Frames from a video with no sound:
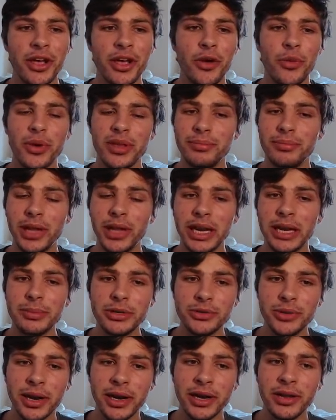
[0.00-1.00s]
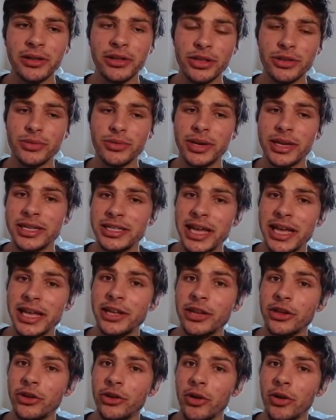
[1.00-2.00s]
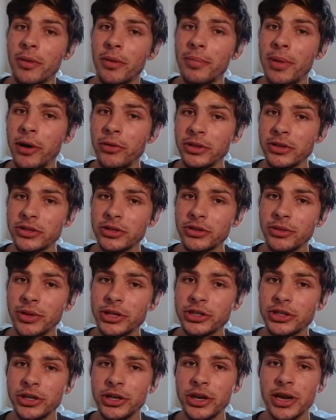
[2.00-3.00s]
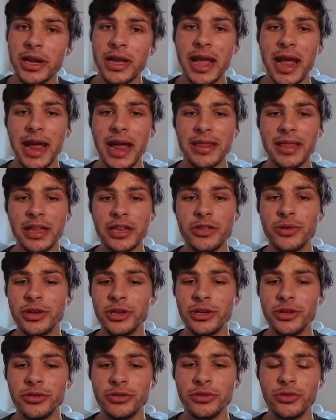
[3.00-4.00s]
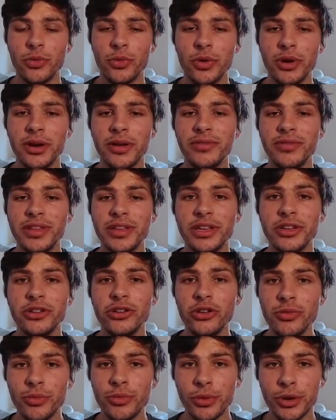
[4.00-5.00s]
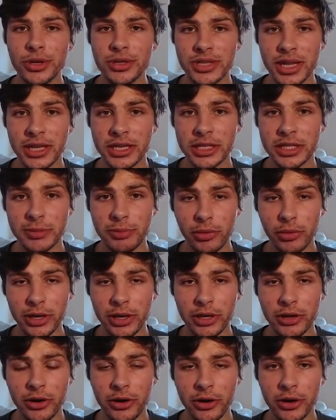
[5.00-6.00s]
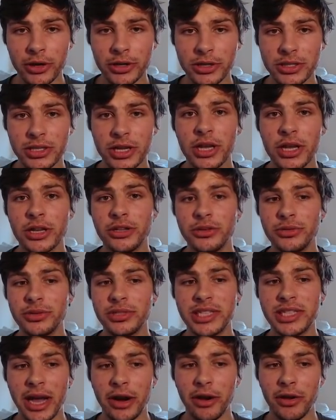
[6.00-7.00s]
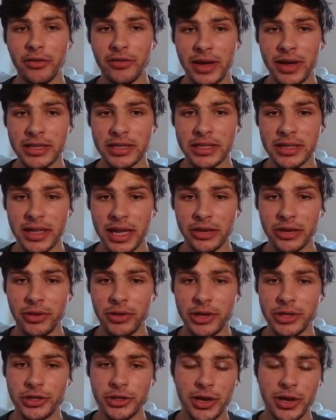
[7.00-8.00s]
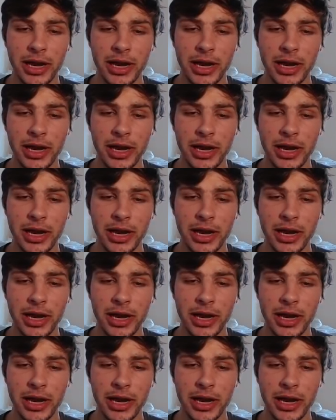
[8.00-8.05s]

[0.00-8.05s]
With Bloody Betrayal, you can take your opponent's creature, and then you can use one of the numerous exploit cards to sacrifice that creature.